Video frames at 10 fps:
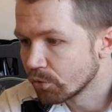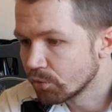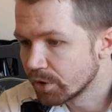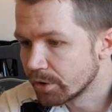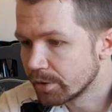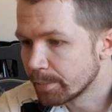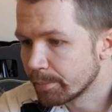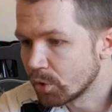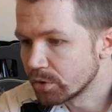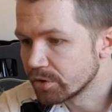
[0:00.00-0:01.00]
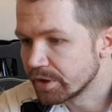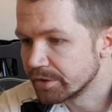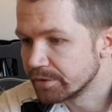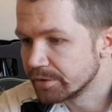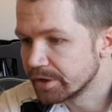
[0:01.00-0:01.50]
were more
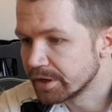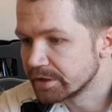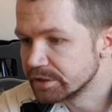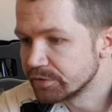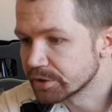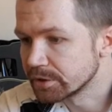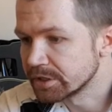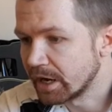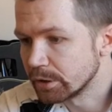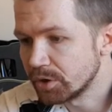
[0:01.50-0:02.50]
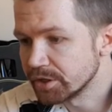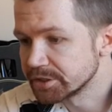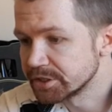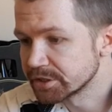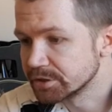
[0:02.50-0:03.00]
than difficult,
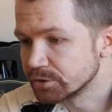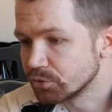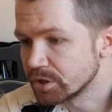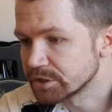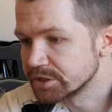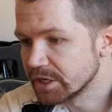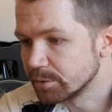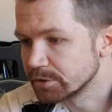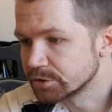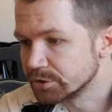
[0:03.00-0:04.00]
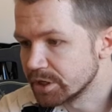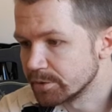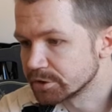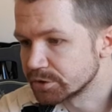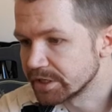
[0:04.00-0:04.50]
Alois II was able to
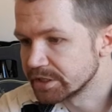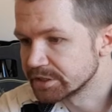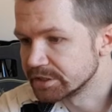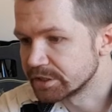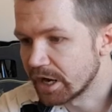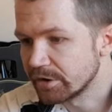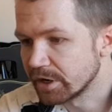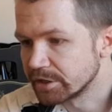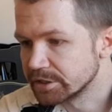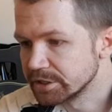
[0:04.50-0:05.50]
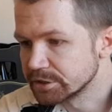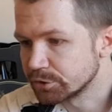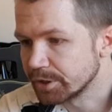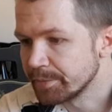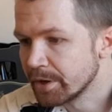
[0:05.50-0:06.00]
demonstrate his entire
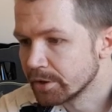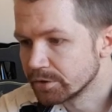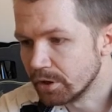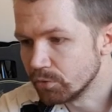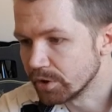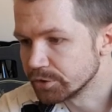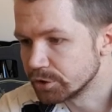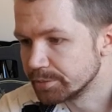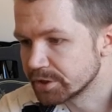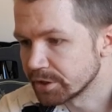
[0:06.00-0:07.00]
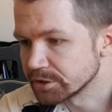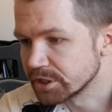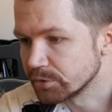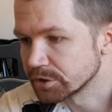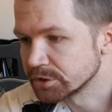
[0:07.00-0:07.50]
artistry. No wonder, because
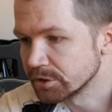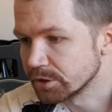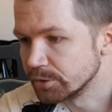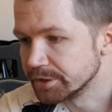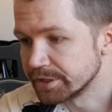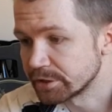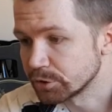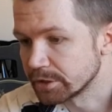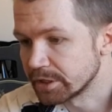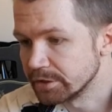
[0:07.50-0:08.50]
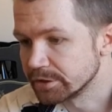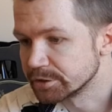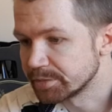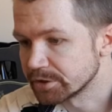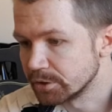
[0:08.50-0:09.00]
he was not only a natural
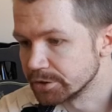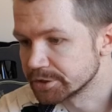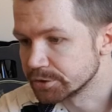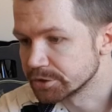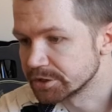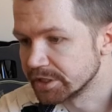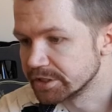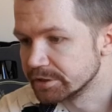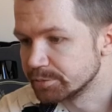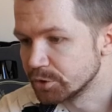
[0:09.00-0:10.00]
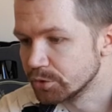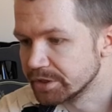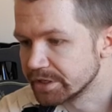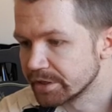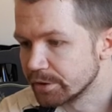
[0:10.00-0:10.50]
talent but also studied
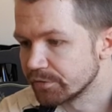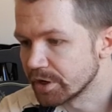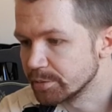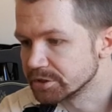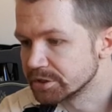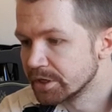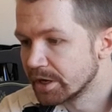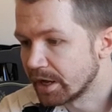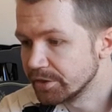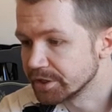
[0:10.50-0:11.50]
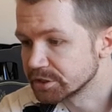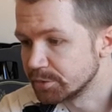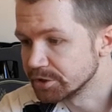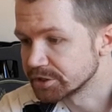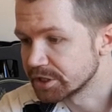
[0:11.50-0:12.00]
brewing in the famous Andex
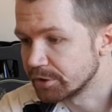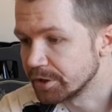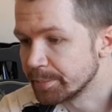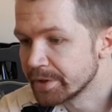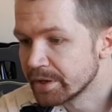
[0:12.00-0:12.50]
Monastery.